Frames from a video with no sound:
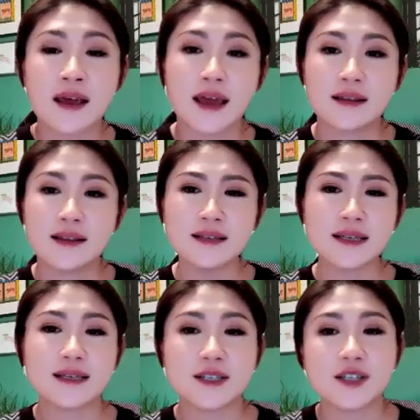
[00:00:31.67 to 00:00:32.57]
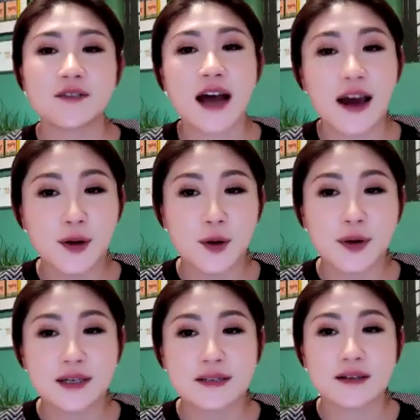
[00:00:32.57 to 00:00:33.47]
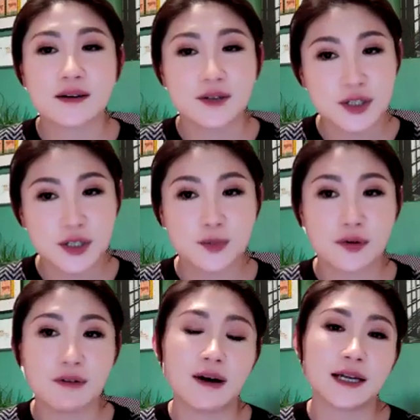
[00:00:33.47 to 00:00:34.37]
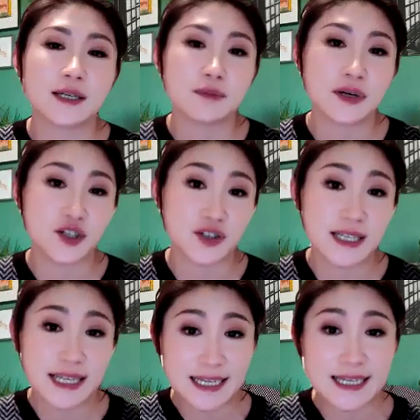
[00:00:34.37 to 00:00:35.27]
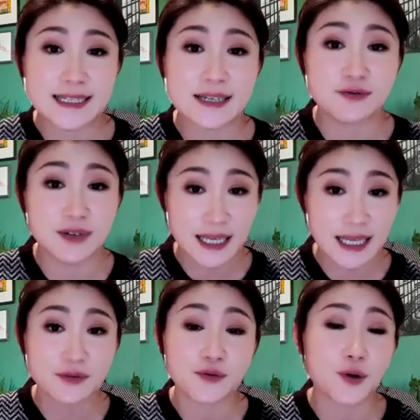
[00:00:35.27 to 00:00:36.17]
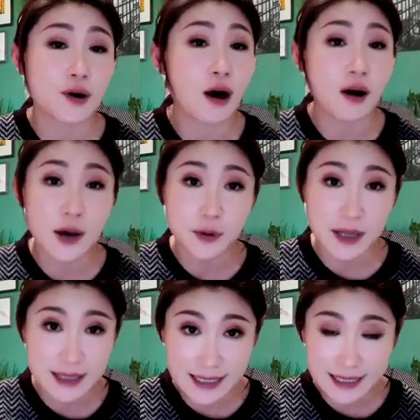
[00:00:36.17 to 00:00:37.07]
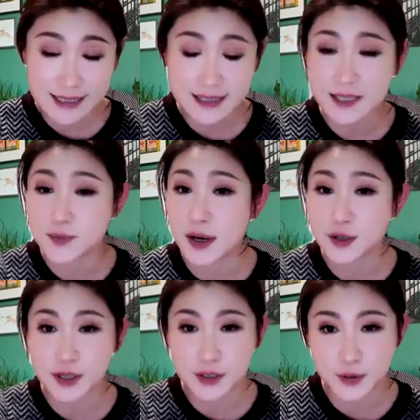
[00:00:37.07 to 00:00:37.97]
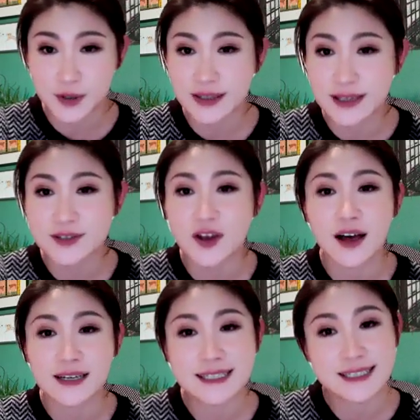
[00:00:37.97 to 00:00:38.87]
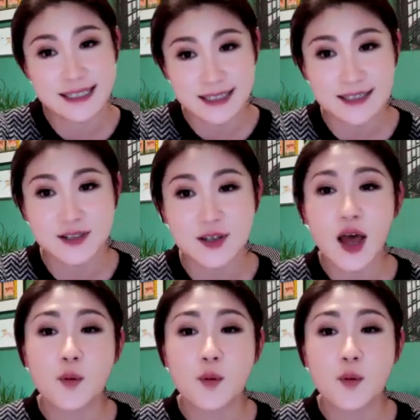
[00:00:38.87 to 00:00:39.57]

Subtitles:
And this initiative, I know it is going to provide much needed relief for all our Canadians, especially during this holiday seasons,